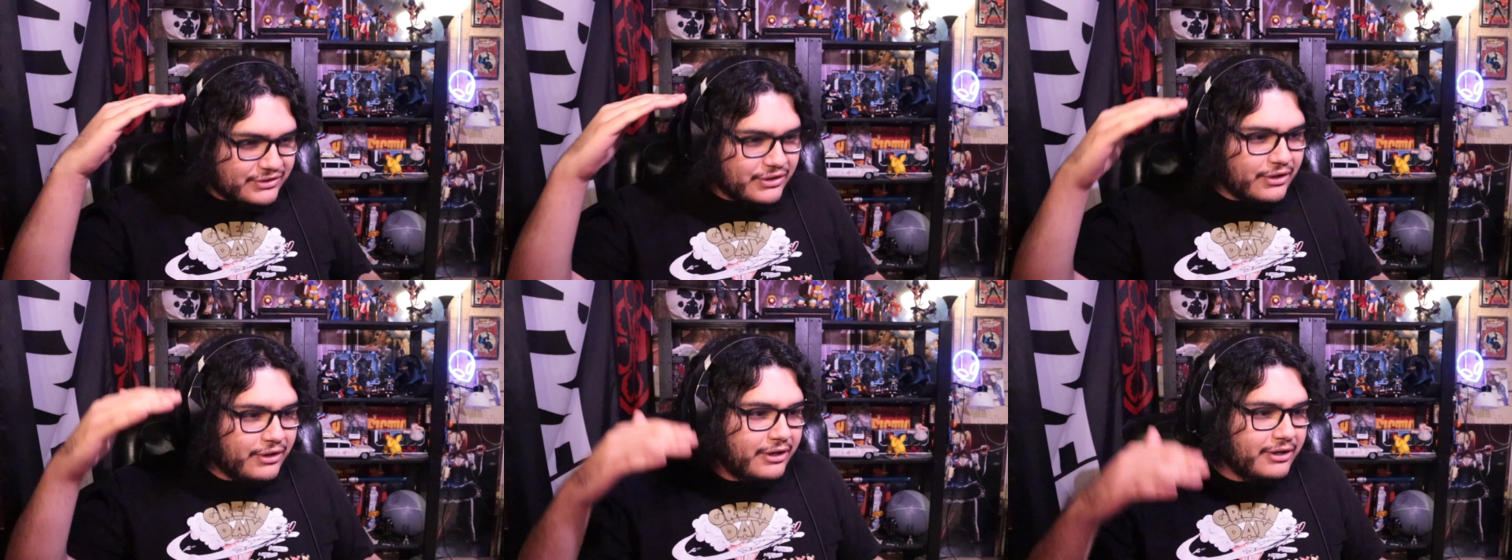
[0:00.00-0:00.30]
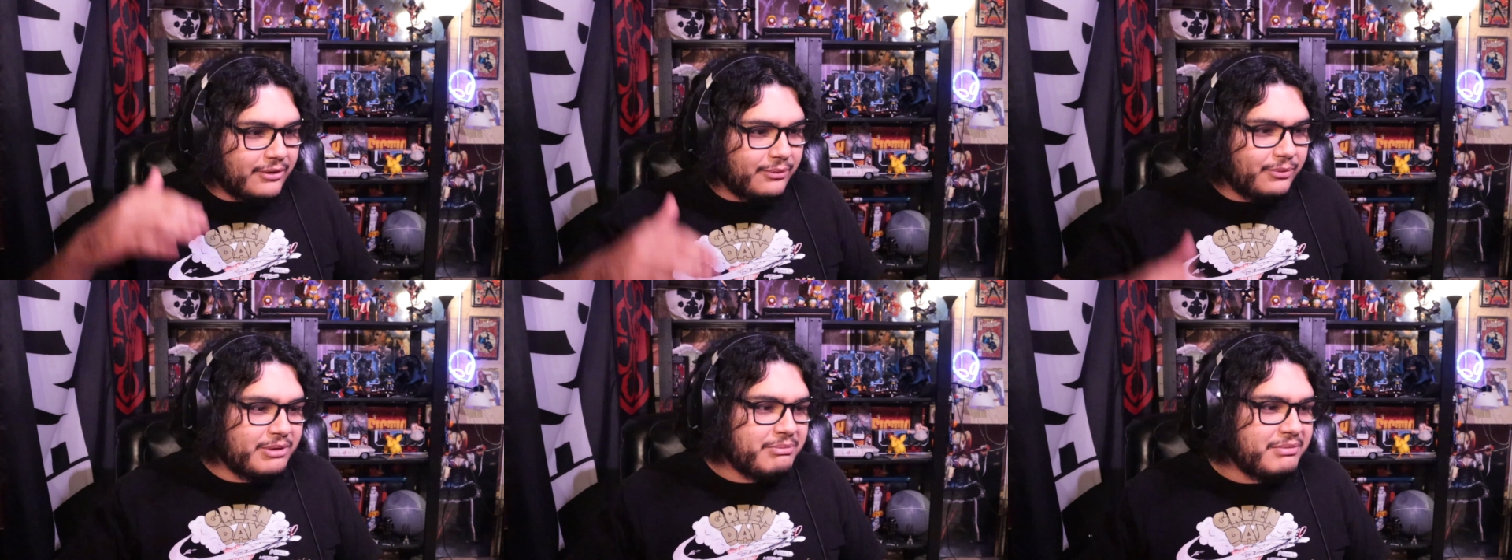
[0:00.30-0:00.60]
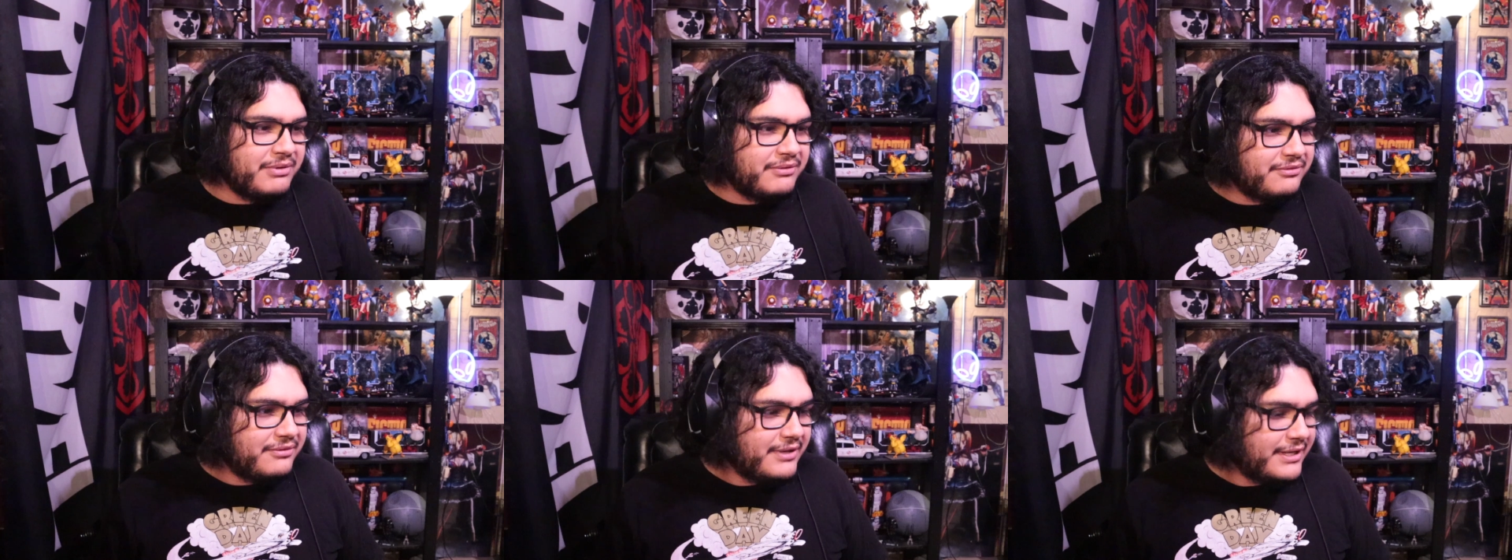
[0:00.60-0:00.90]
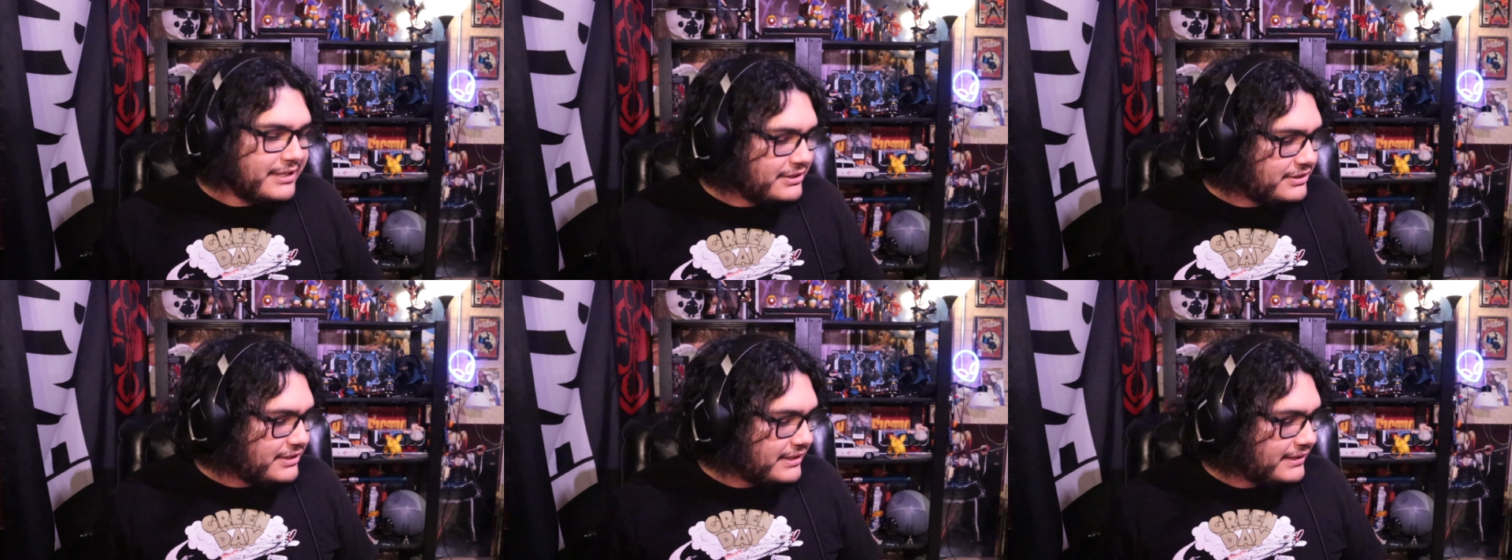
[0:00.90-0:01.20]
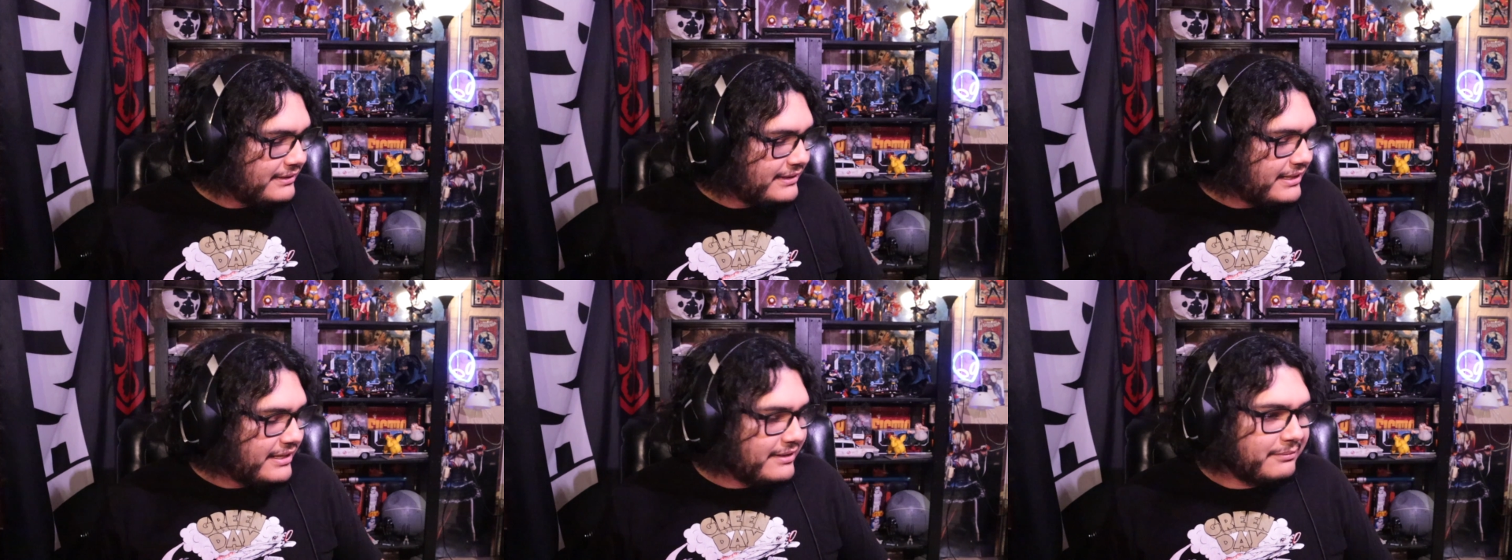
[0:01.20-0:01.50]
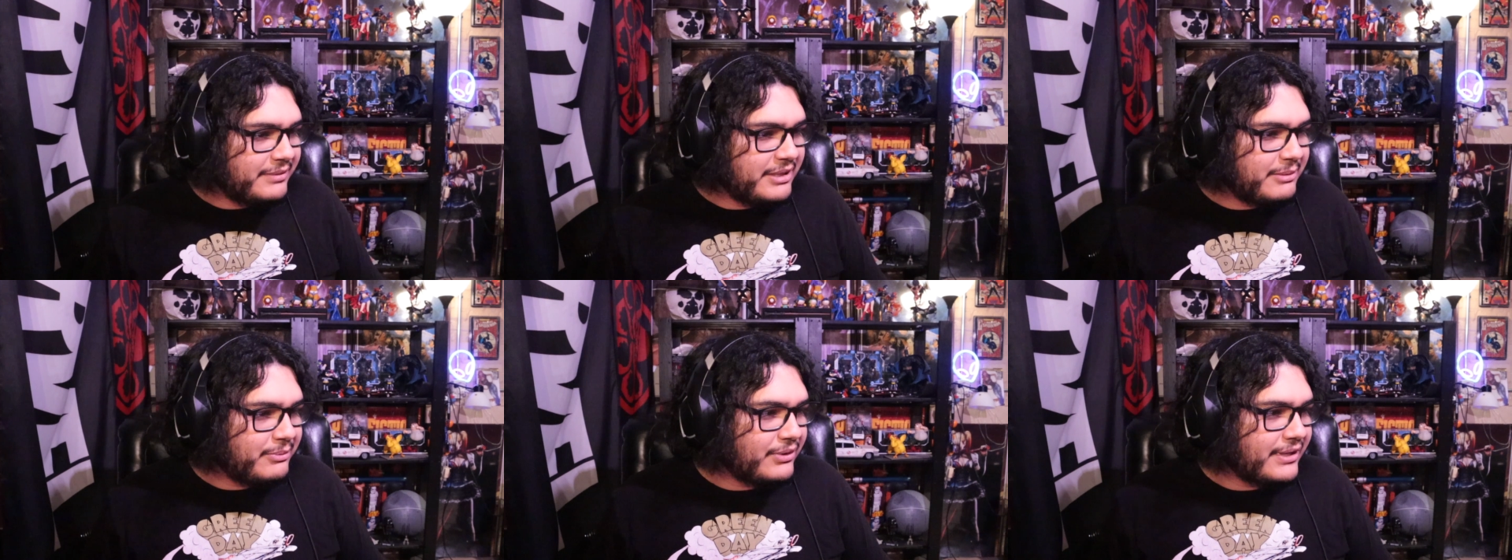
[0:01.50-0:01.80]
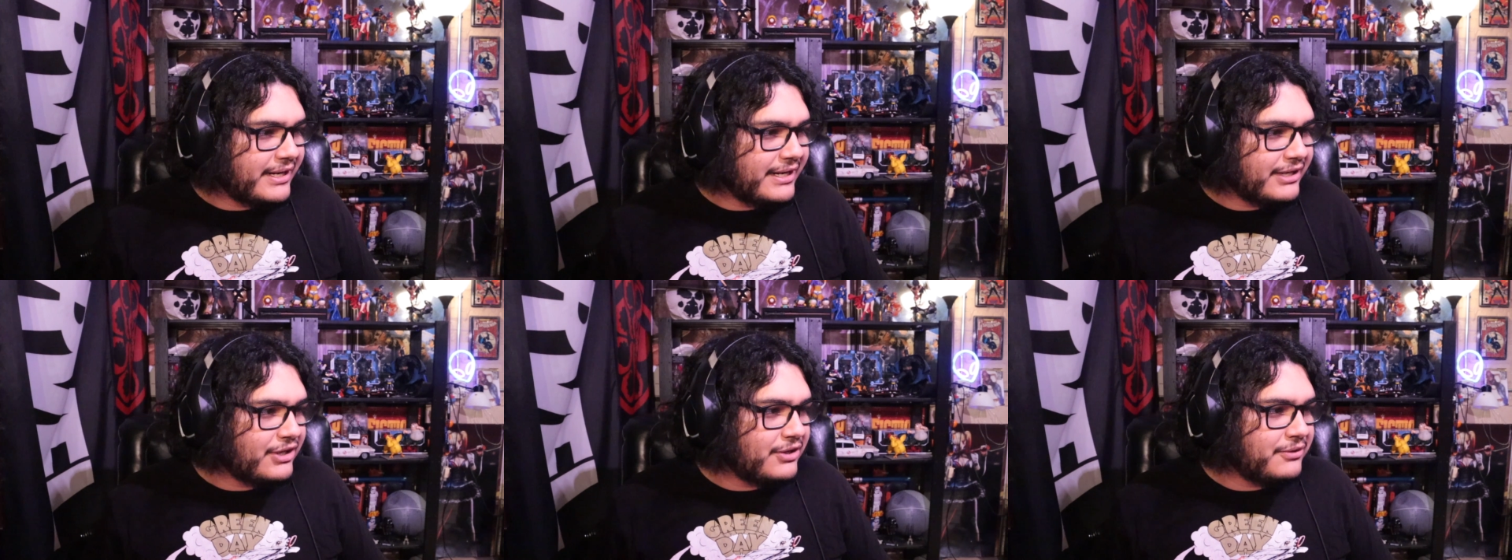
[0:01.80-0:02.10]
tall women fetish that people
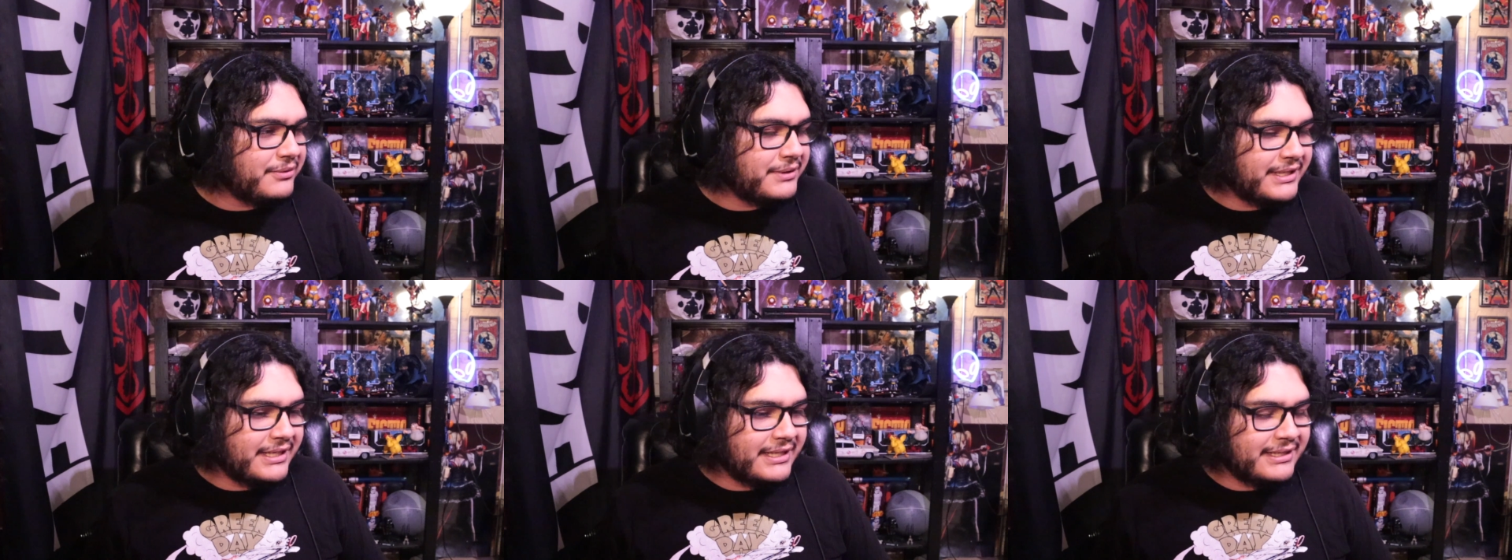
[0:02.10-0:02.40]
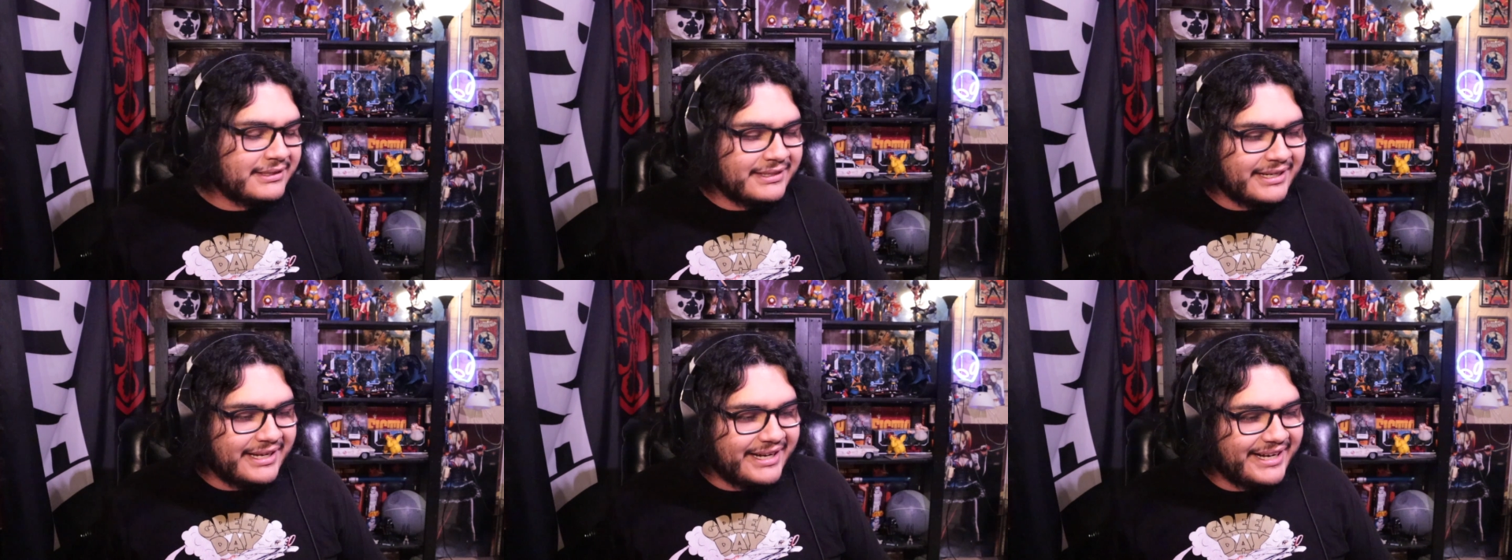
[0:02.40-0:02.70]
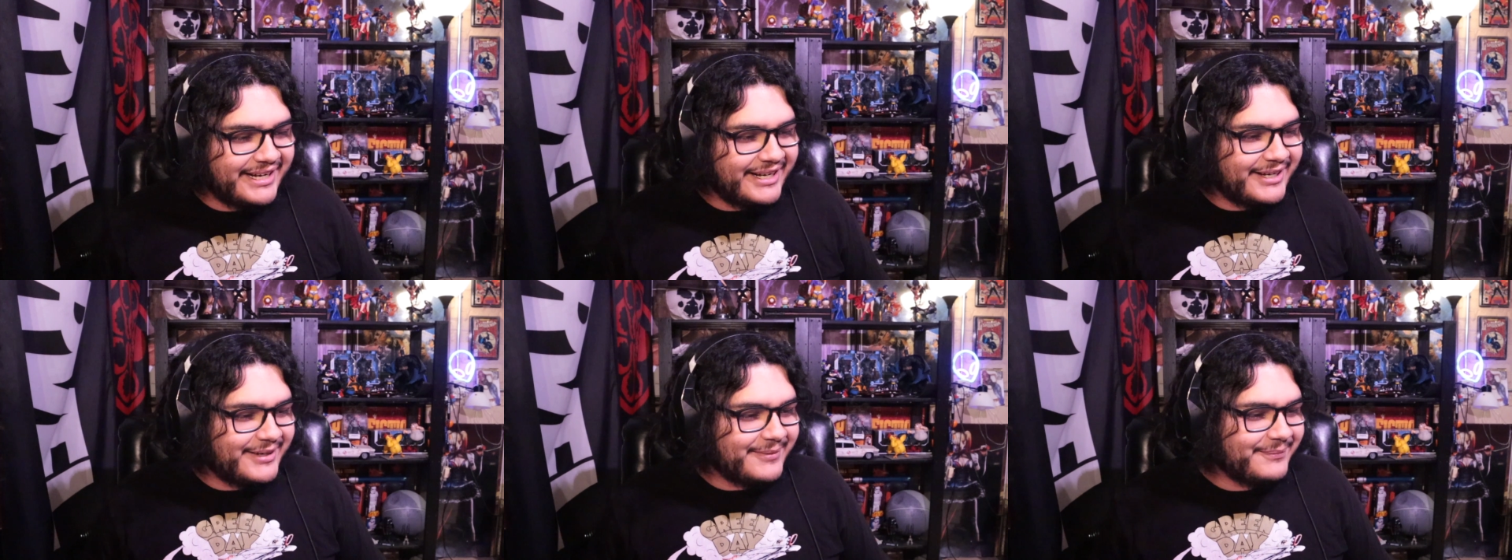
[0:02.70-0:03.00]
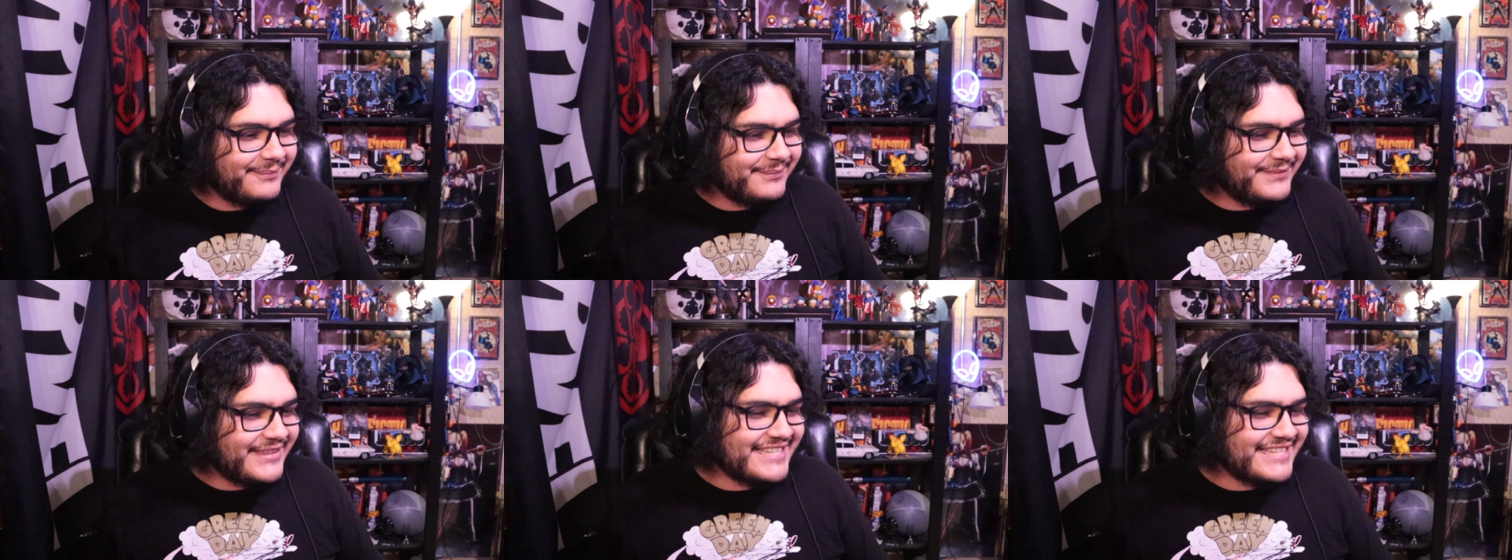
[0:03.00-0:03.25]
got going on.